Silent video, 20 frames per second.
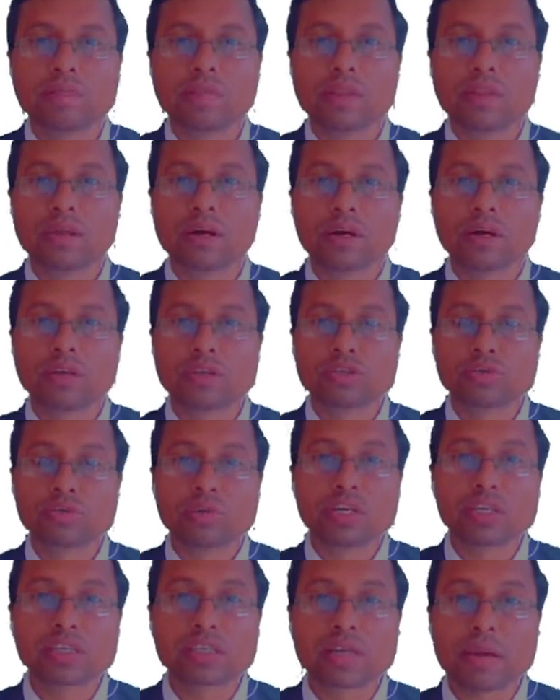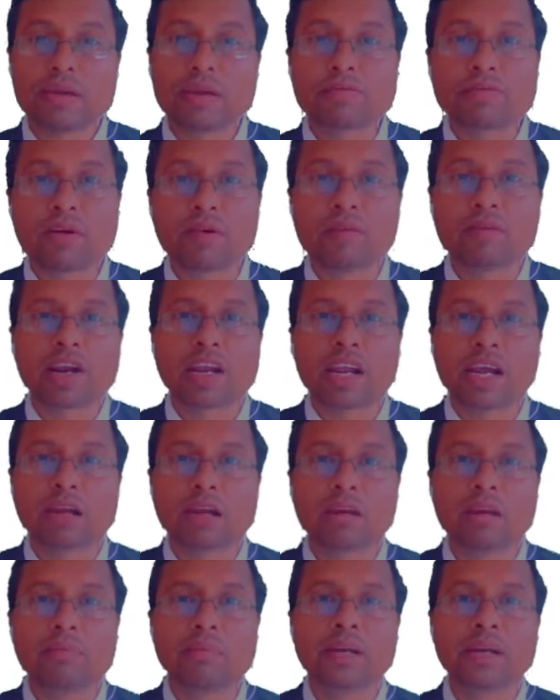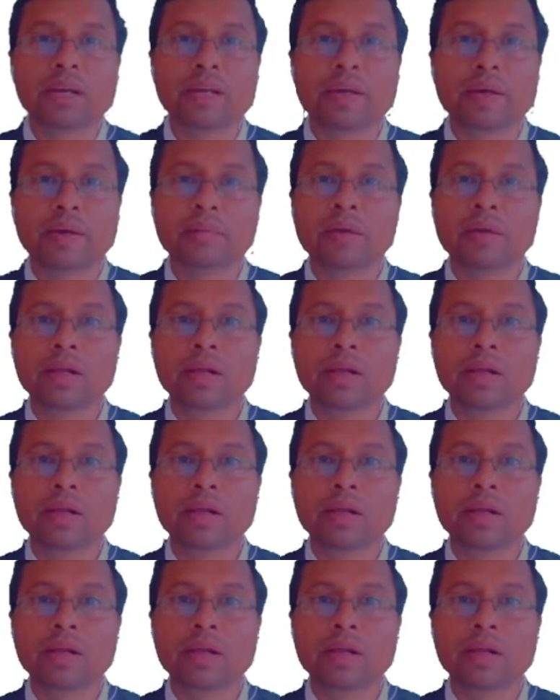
The students coming from vernacular medium,